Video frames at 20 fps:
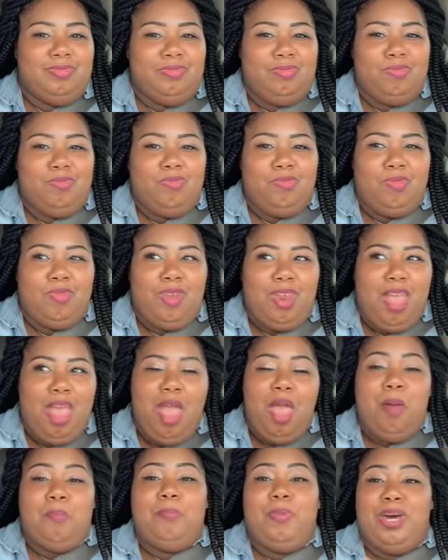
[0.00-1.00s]
there and we
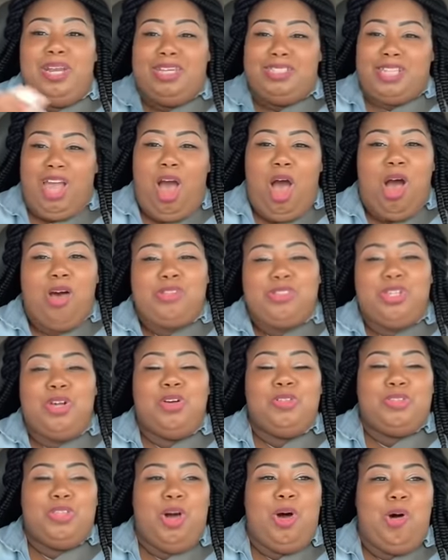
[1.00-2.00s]
laughing. We but it's
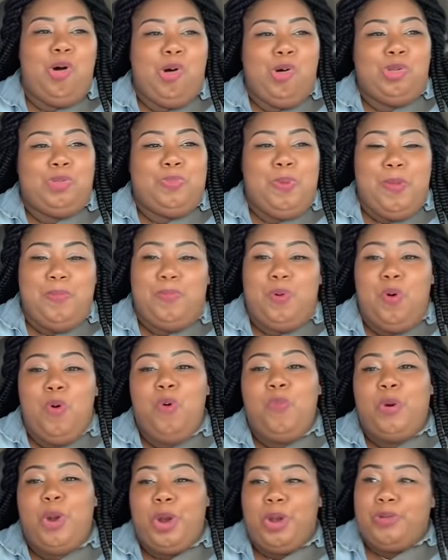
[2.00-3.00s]
also those people, people, who,
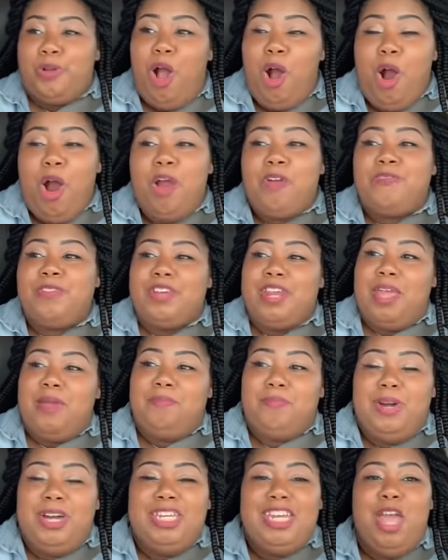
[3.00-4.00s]
who work hard for their
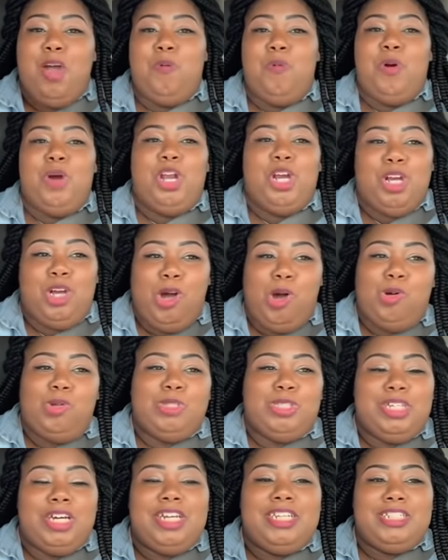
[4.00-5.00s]
money and want to
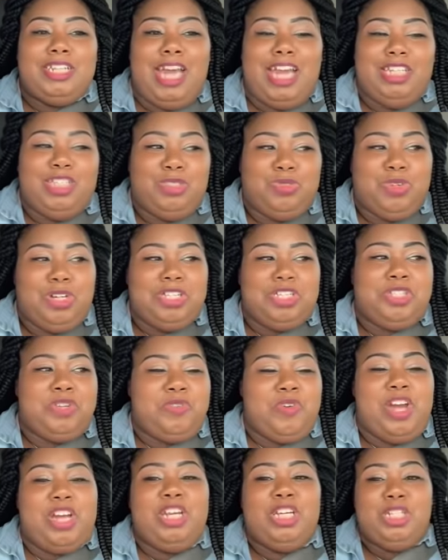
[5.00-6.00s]
go to a nice
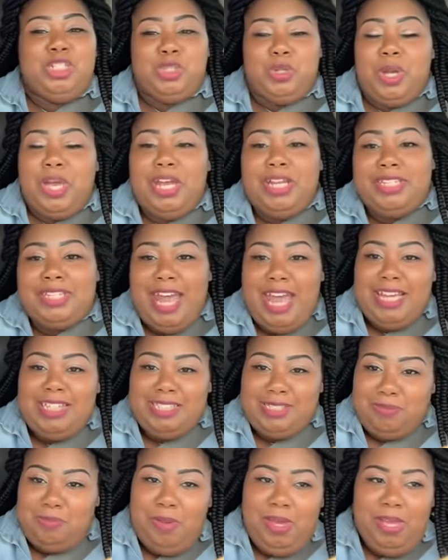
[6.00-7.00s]
restaurant and enjoy a nice
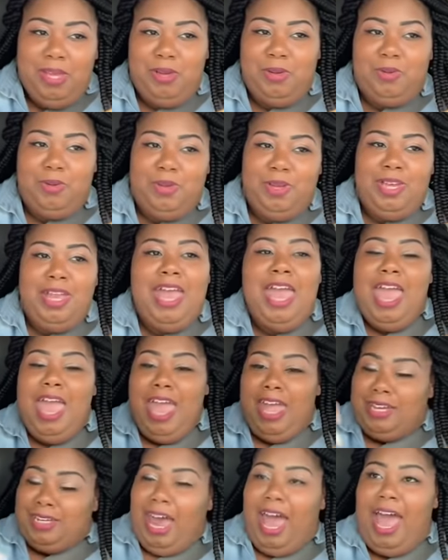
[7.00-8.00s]
meal. You
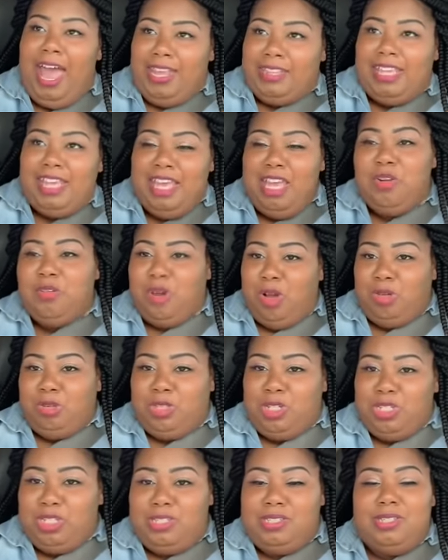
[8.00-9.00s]
think and not have to eat on,
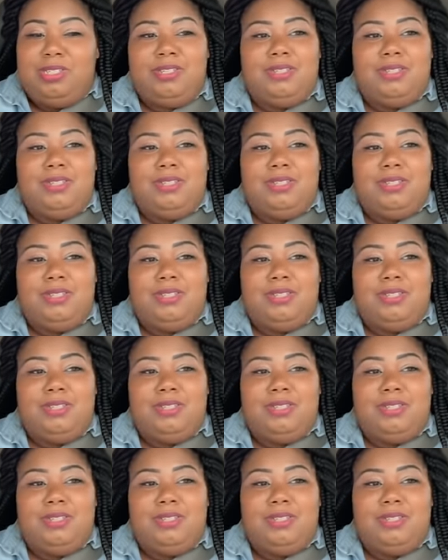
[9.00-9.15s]
roaches.